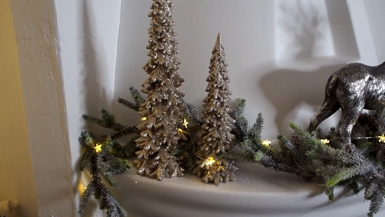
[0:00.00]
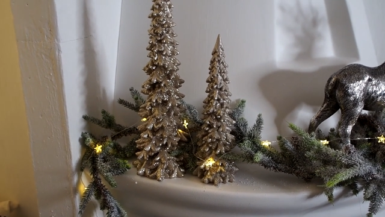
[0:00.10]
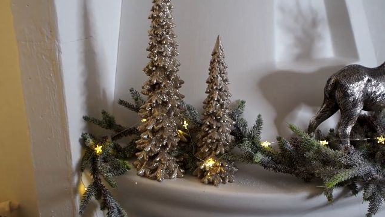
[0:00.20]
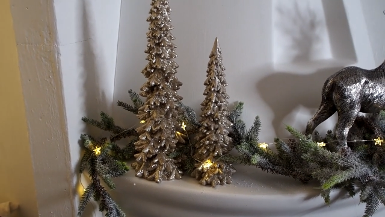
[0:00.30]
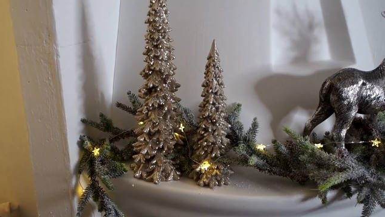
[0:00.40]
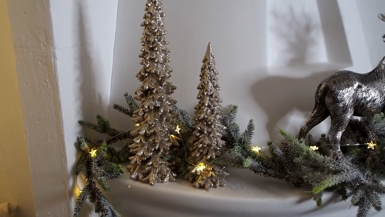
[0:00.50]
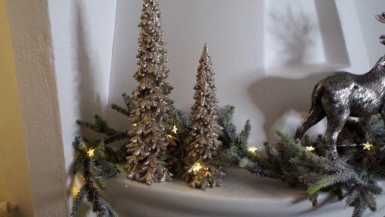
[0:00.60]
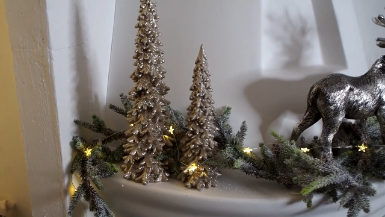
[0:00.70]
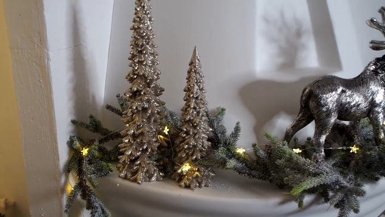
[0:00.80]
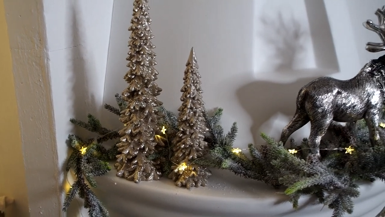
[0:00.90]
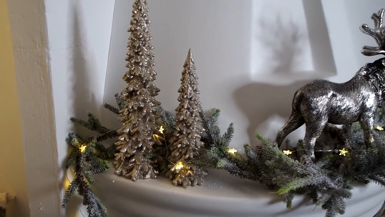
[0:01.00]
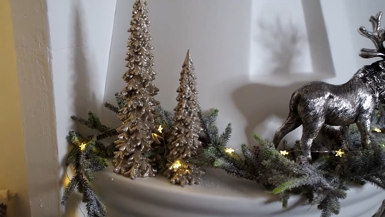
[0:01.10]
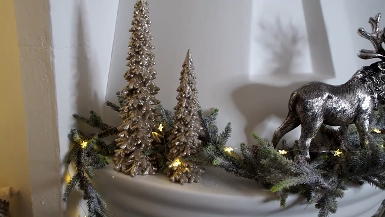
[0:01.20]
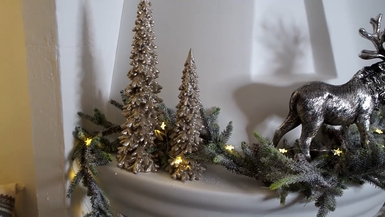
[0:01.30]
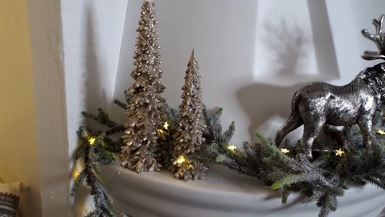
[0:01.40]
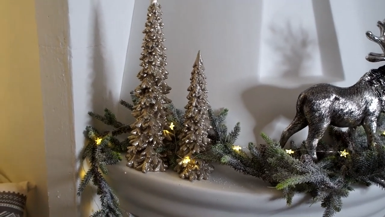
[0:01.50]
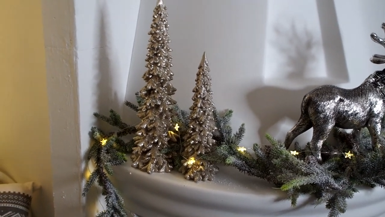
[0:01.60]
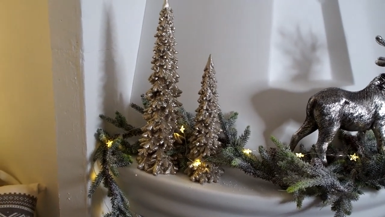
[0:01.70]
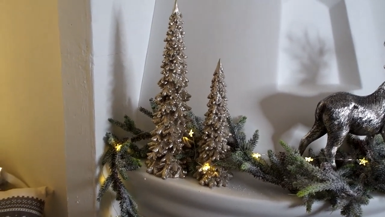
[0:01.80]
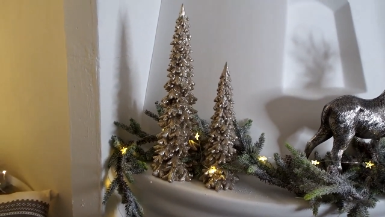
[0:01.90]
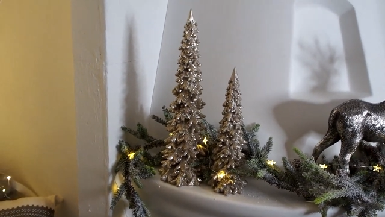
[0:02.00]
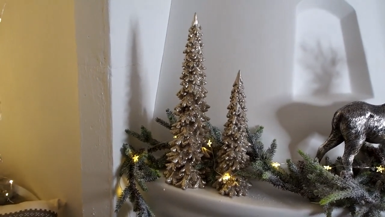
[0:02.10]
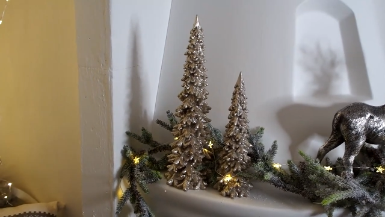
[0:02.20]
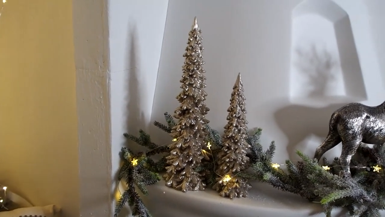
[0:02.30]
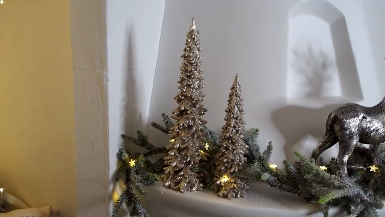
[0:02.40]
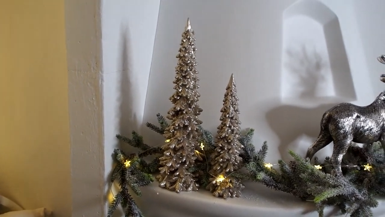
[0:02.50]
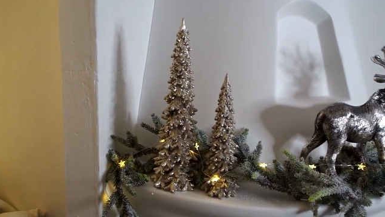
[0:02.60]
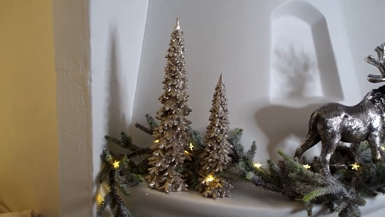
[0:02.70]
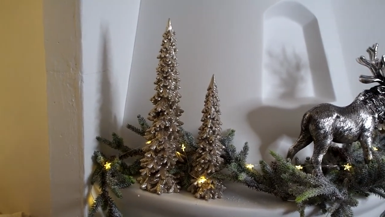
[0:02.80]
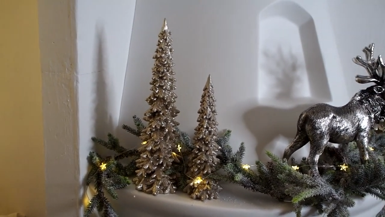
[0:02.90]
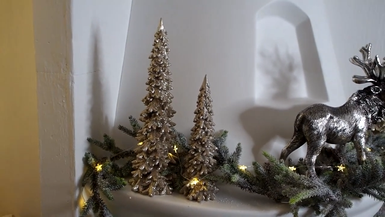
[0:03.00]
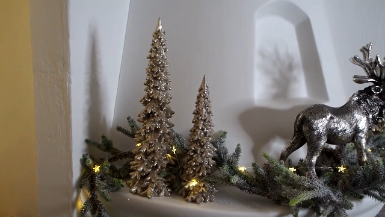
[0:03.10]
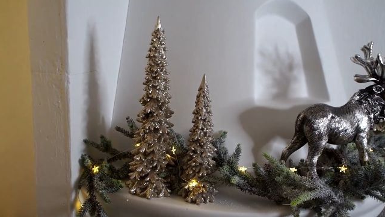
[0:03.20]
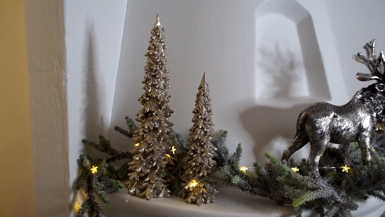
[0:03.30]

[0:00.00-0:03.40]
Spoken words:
No face is visible, so there are no lips to read.